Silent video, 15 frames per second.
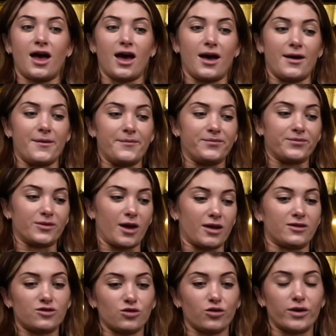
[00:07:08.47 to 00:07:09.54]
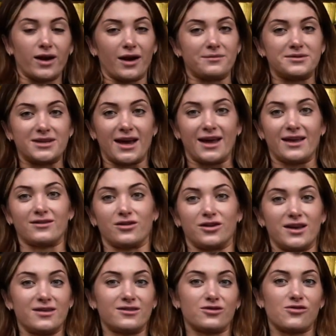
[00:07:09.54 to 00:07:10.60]
a story update on
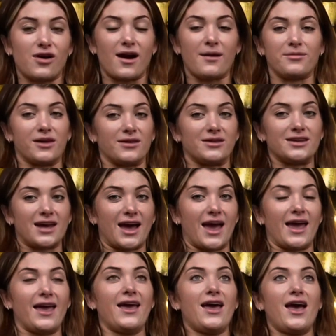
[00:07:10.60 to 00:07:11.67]
Instagram the other day.